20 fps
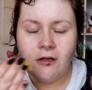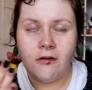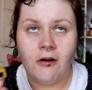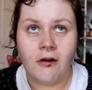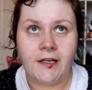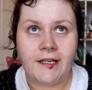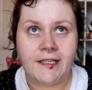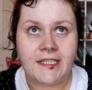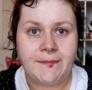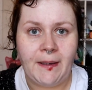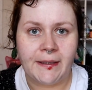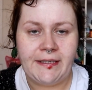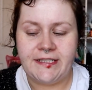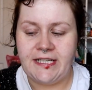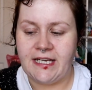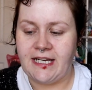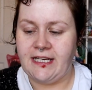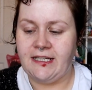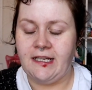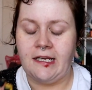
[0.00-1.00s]
Oh, you can smell the
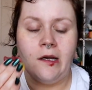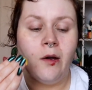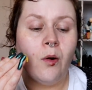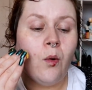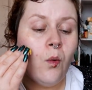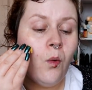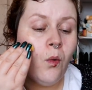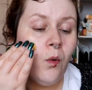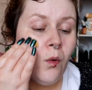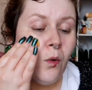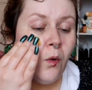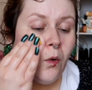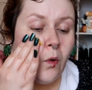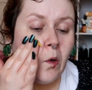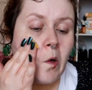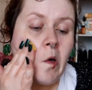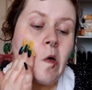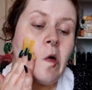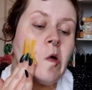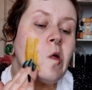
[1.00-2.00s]
tahini.
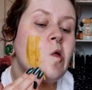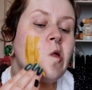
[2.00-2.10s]
Ooh.